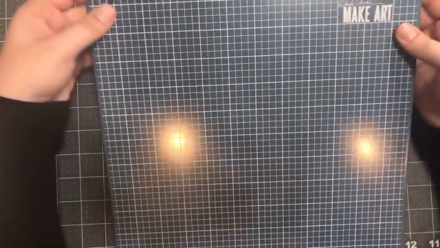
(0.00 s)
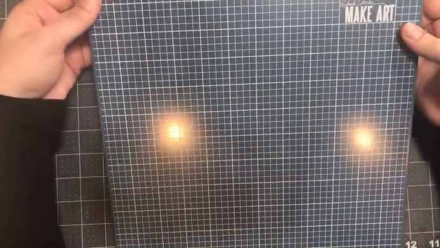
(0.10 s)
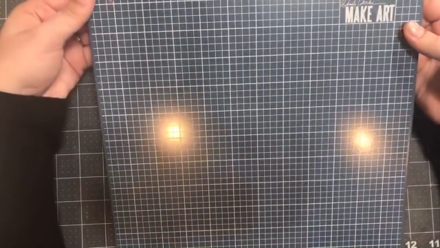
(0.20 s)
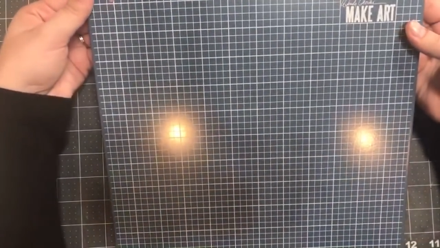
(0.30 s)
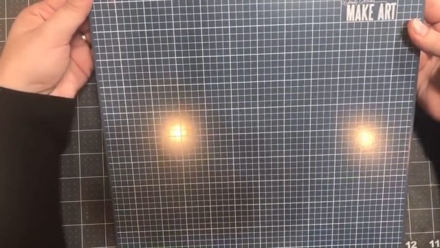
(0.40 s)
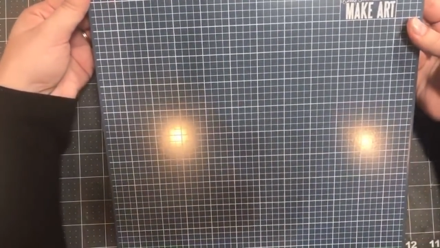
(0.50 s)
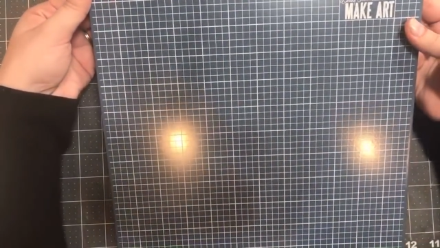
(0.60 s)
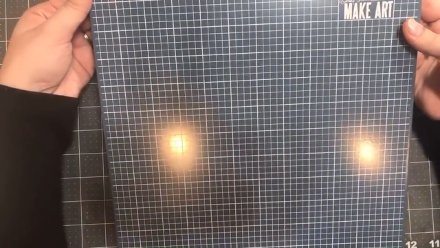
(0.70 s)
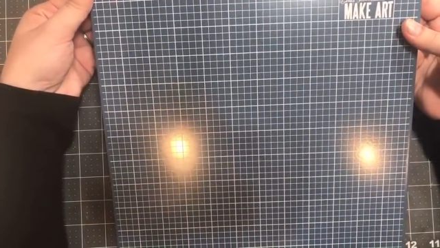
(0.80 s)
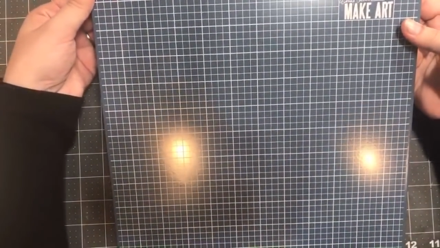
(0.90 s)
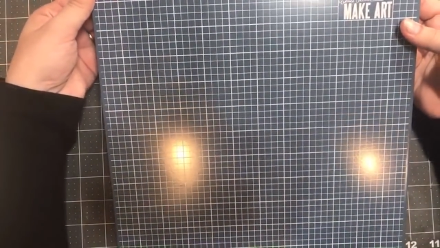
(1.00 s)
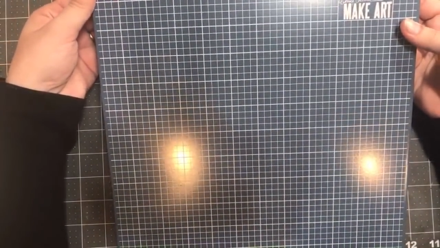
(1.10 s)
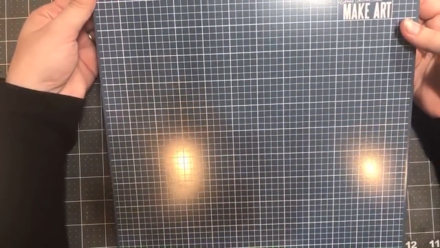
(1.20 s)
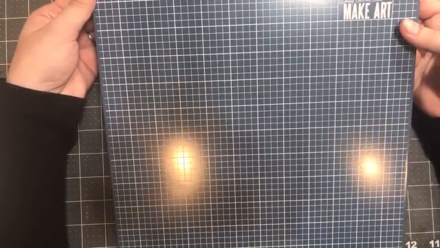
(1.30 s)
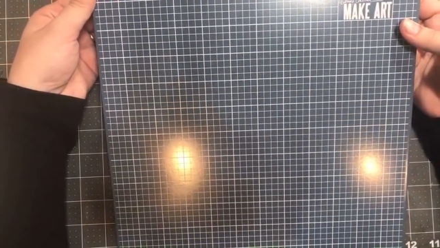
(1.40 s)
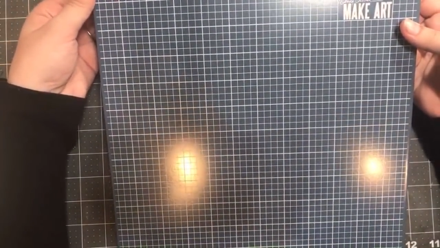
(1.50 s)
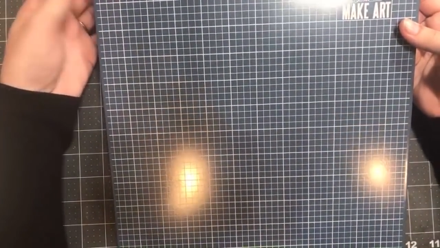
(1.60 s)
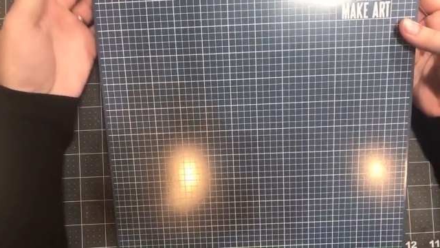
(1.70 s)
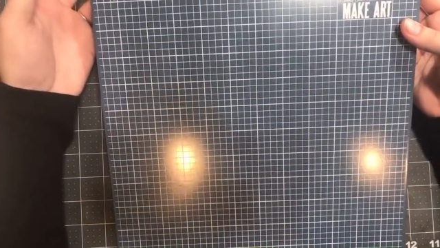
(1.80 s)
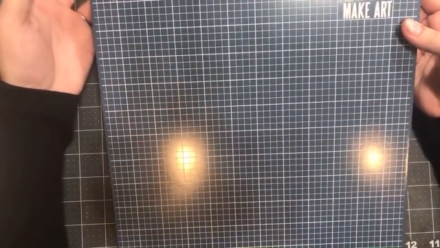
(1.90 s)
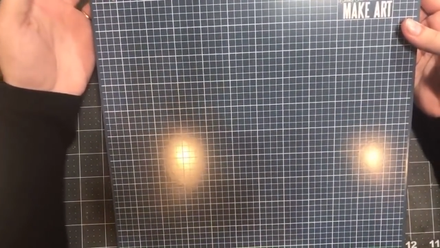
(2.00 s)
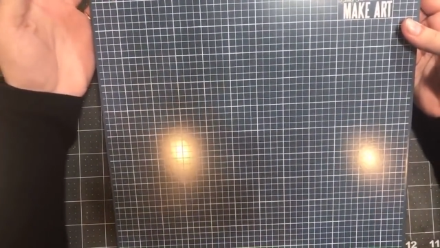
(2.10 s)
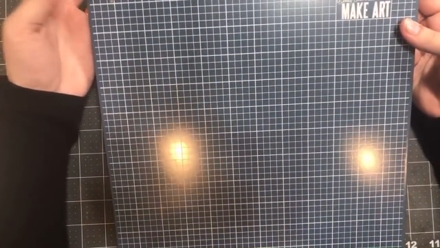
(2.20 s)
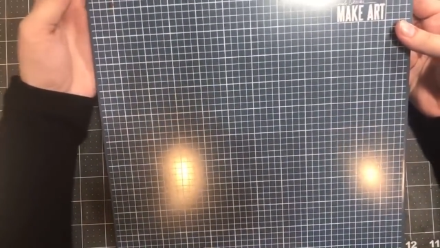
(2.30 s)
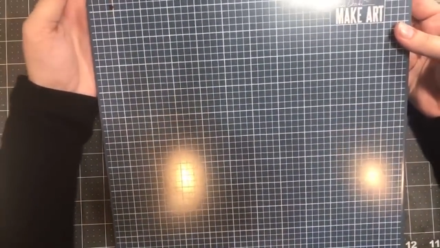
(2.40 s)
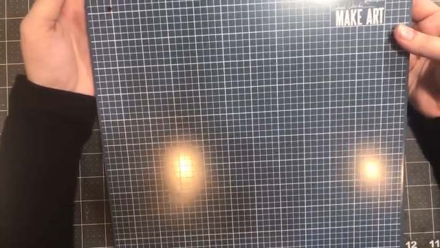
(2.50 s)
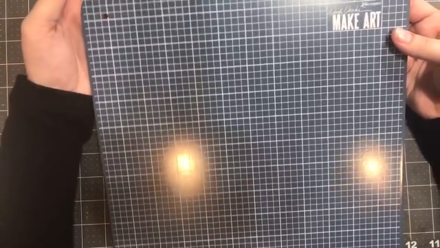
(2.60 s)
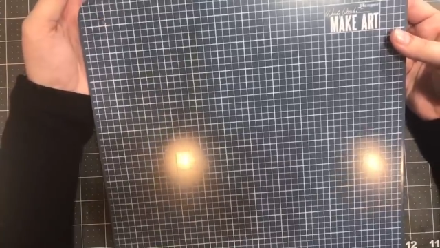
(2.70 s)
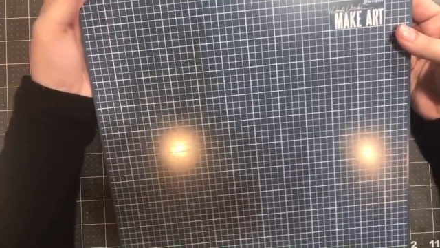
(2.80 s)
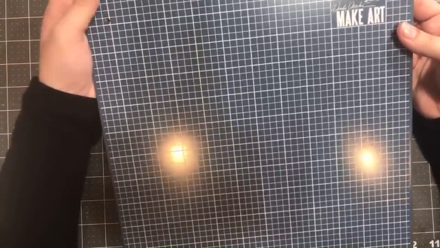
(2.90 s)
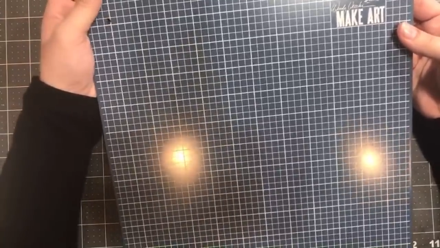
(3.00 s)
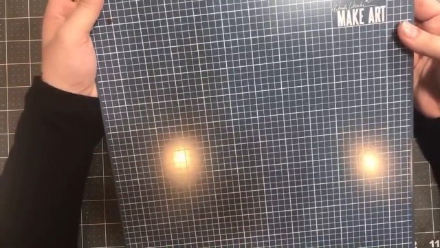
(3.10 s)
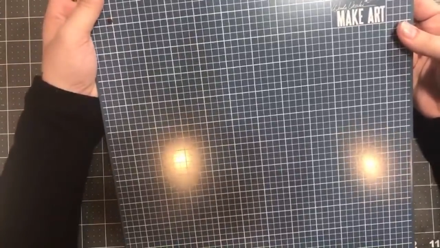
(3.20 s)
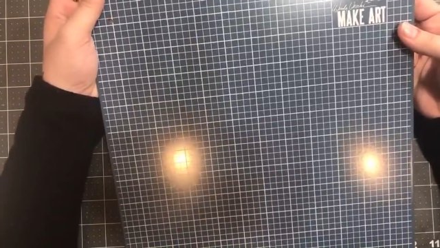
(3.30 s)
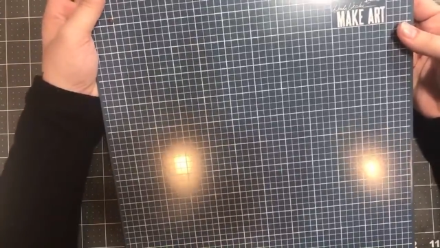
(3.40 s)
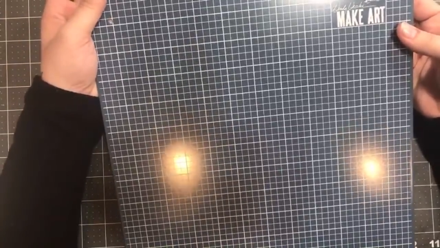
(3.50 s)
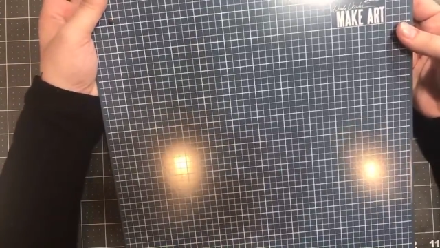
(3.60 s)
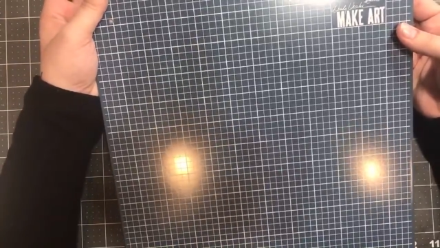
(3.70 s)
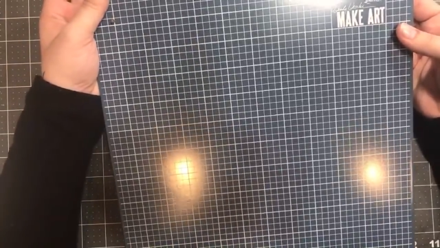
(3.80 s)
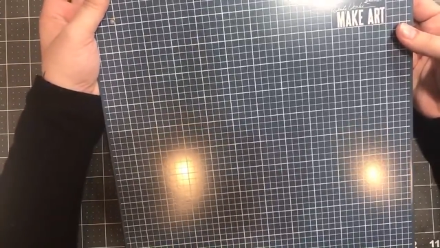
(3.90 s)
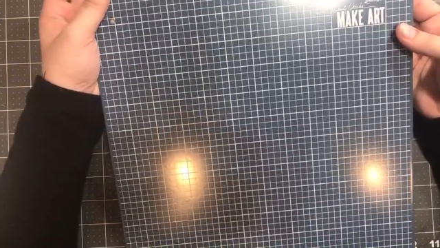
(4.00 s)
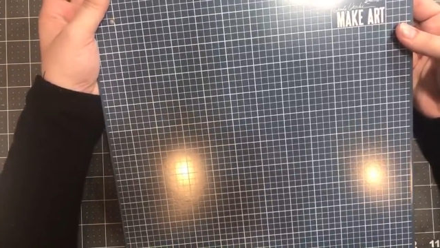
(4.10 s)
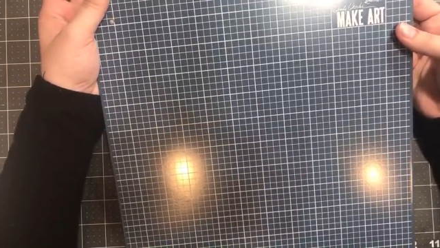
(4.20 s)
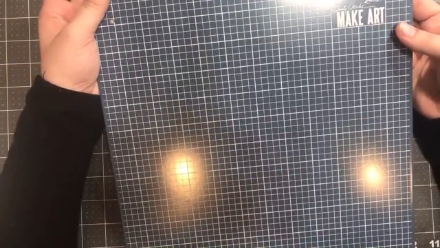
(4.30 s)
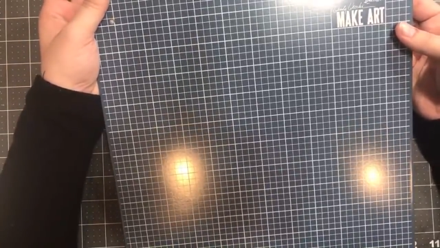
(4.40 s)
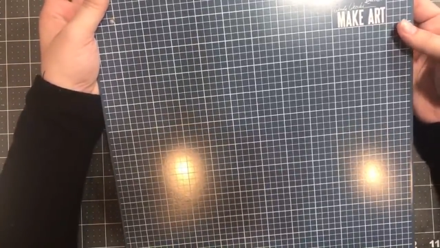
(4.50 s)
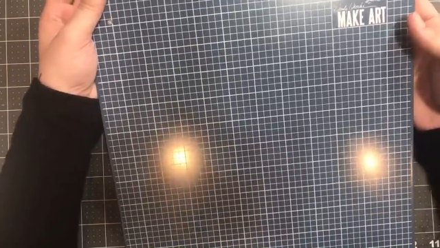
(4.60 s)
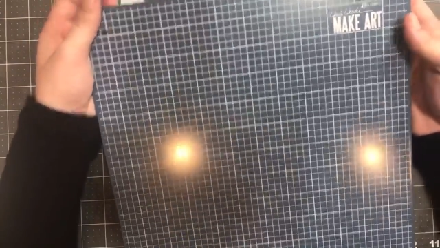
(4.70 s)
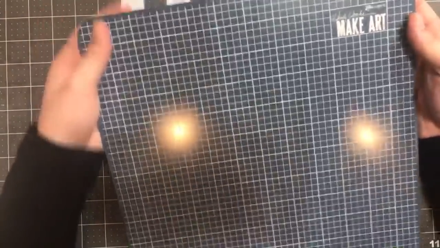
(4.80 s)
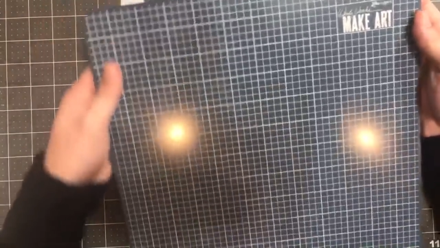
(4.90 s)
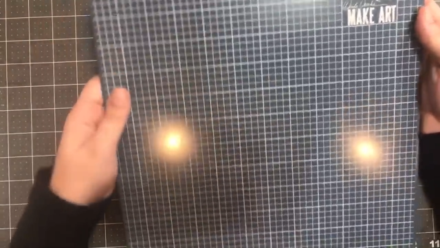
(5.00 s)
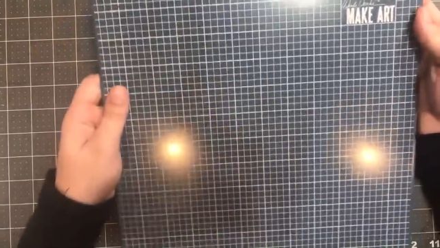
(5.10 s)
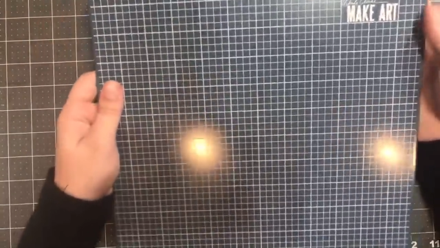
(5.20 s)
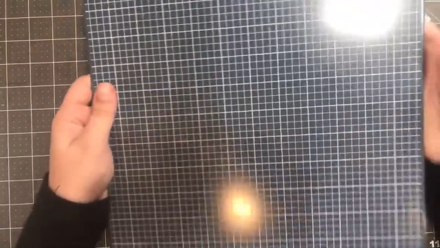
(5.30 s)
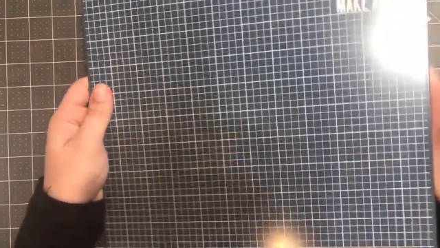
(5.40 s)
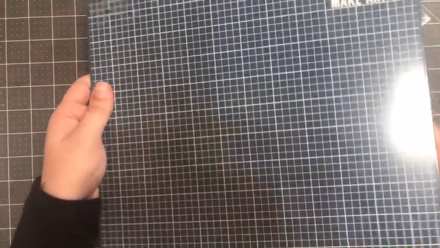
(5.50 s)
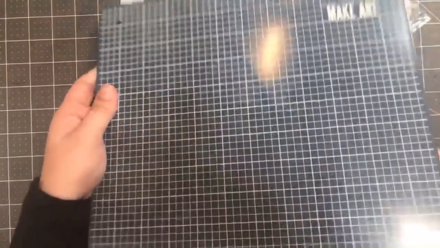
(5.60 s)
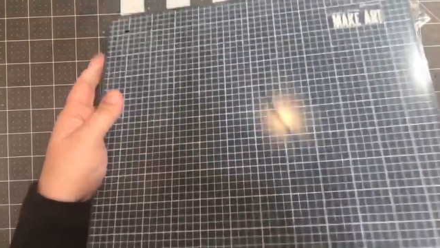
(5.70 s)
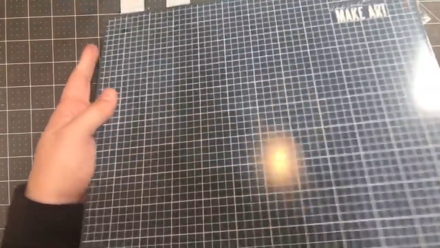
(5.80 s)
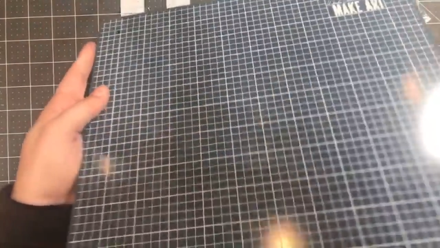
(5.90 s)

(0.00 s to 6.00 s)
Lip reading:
Nobody's mouth can be seen.